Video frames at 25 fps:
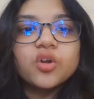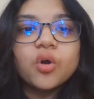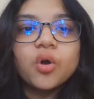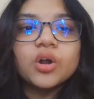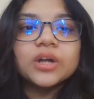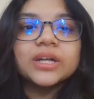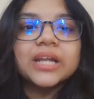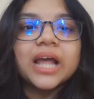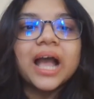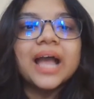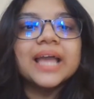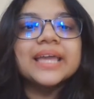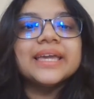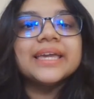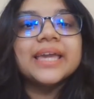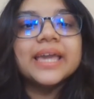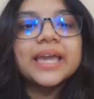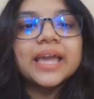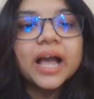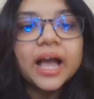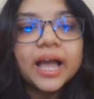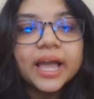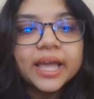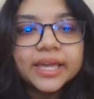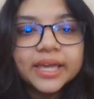not
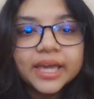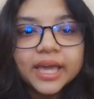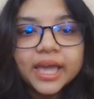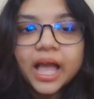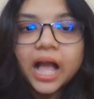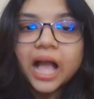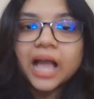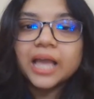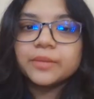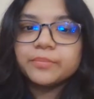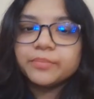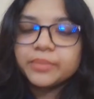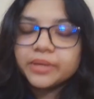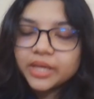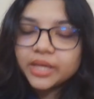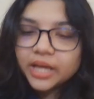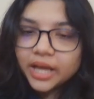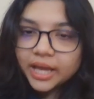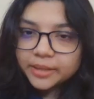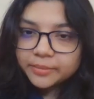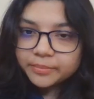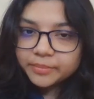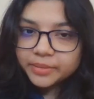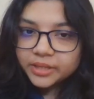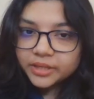IA,
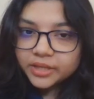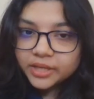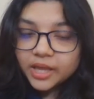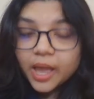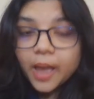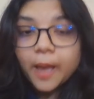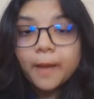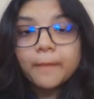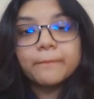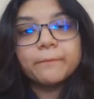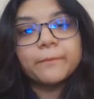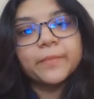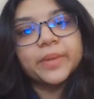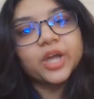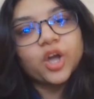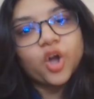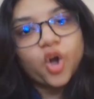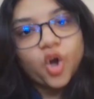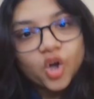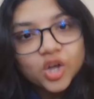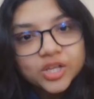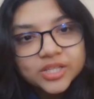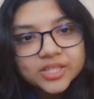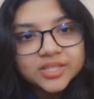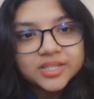IB?
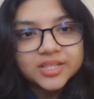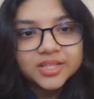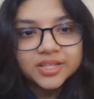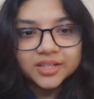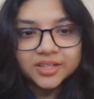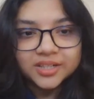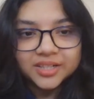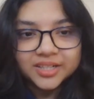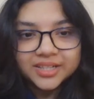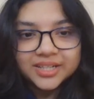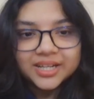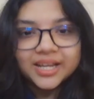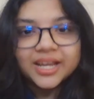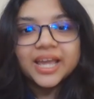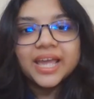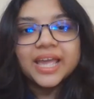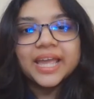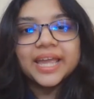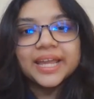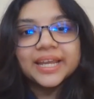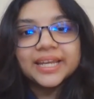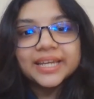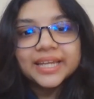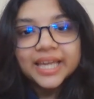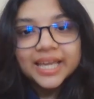Because dear,
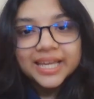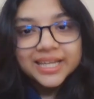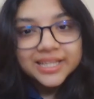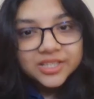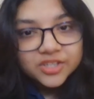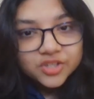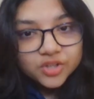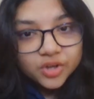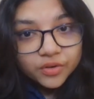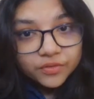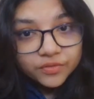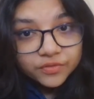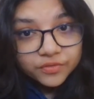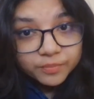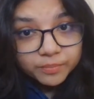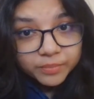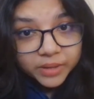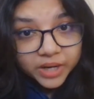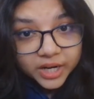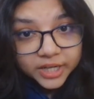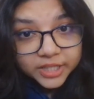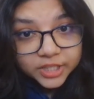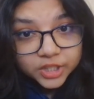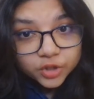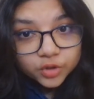in case of
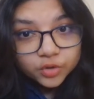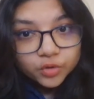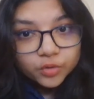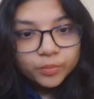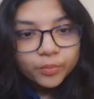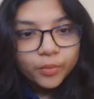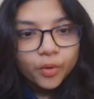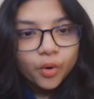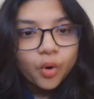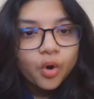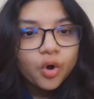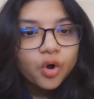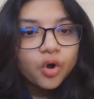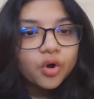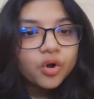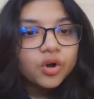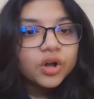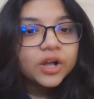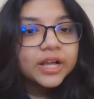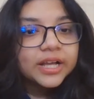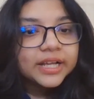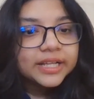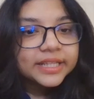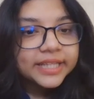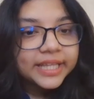blood group O,
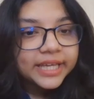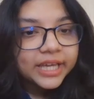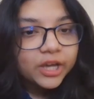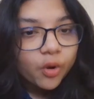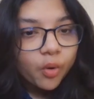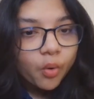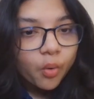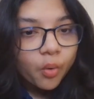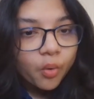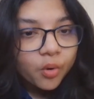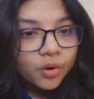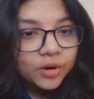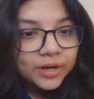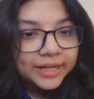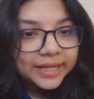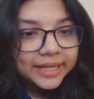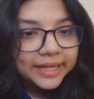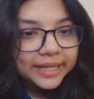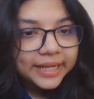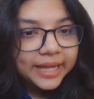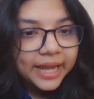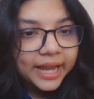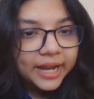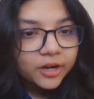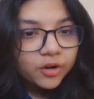the
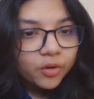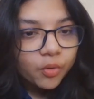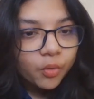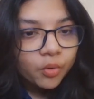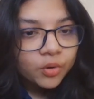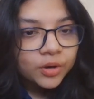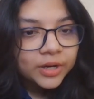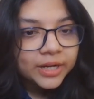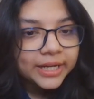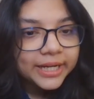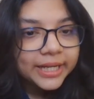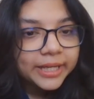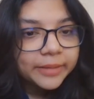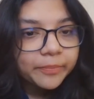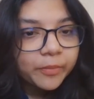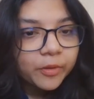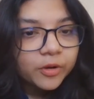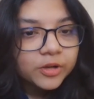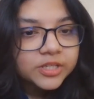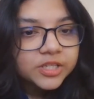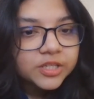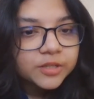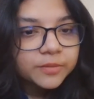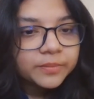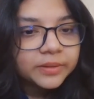only and only
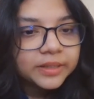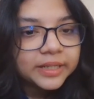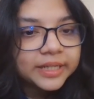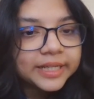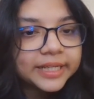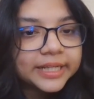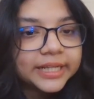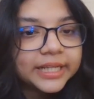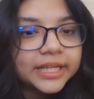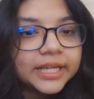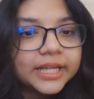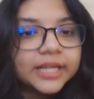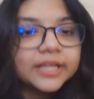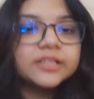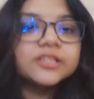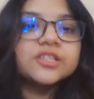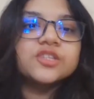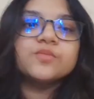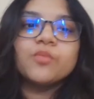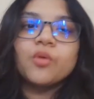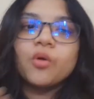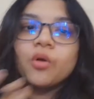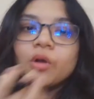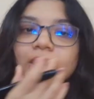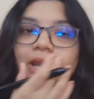possibility is
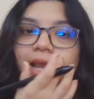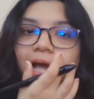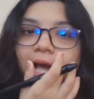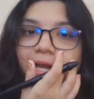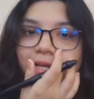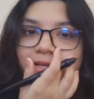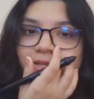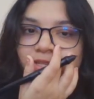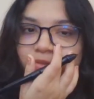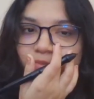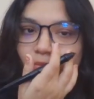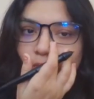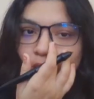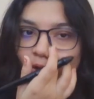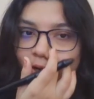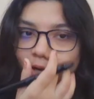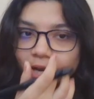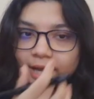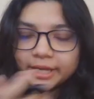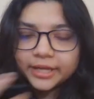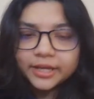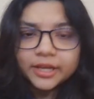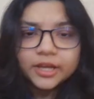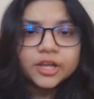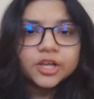small I, small
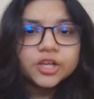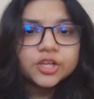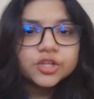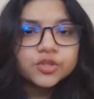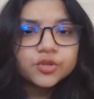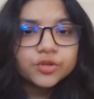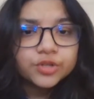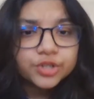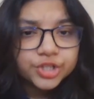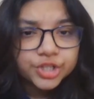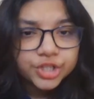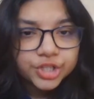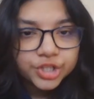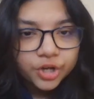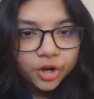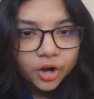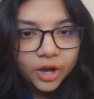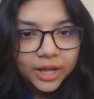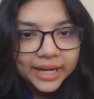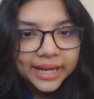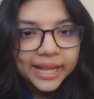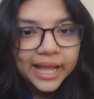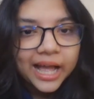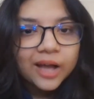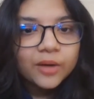I. So
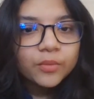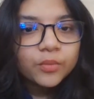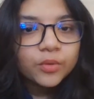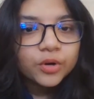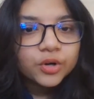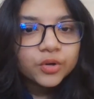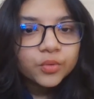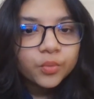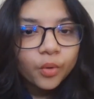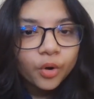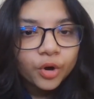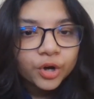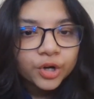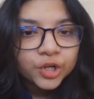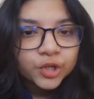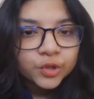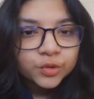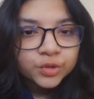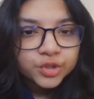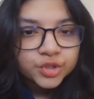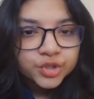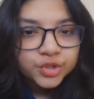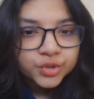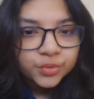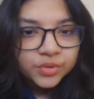surely I would want to
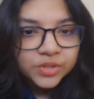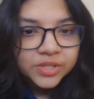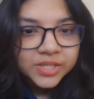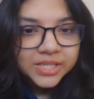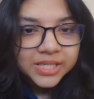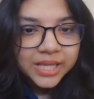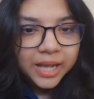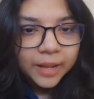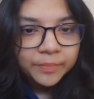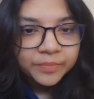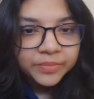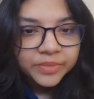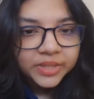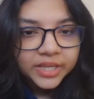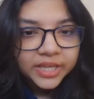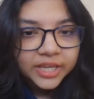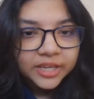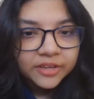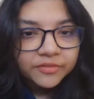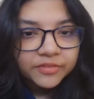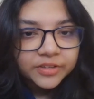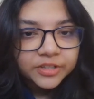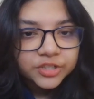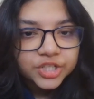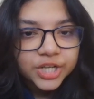choose
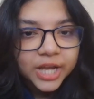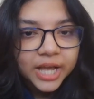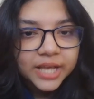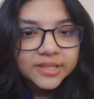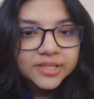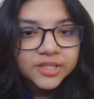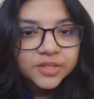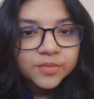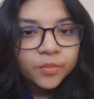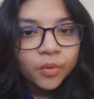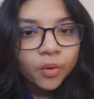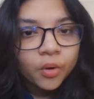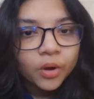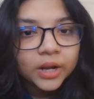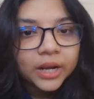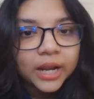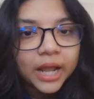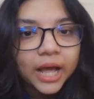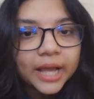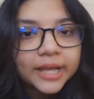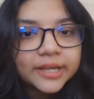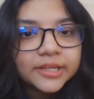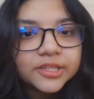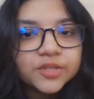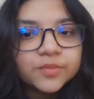something which has small
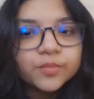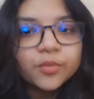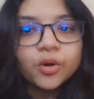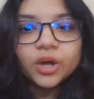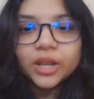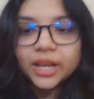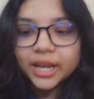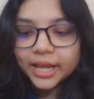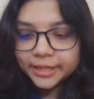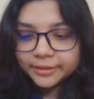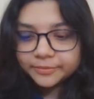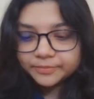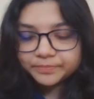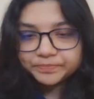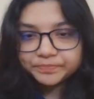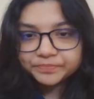I,